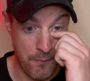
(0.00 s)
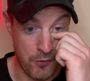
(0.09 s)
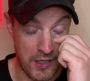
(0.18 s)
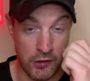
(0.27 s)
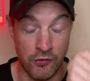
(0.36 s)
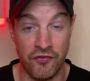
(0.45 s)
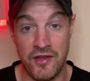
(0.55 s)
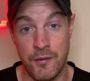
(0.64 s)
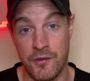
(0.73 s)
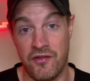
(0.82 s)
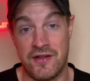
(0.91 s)
But you can
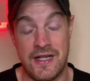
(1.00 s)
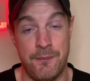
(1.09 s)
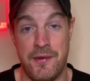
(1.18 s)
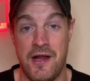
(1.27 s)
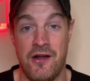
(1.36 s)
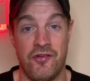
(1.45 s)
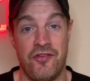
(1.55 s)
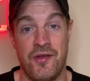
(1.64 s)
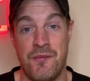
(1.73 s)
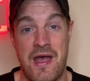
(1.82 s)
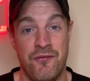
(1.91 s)
see with this clip here,
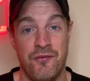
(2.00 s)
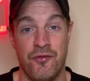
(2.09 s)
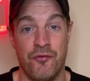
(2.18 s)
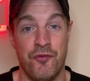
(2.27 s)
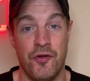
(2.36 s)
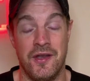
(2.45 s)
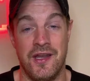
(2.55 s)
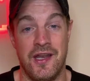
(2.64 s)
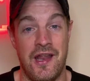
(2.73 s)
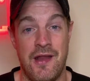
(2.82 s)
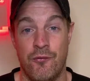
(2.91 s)
just him having some fun in
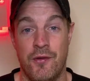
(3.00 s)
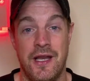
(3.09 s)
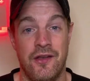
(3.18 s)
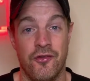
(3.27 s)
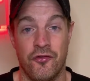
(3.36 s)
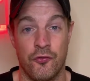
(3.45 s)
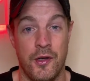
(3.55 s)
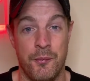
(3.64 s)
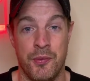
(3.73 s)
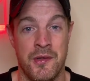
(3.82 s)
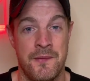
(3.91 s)
it, it really does rip.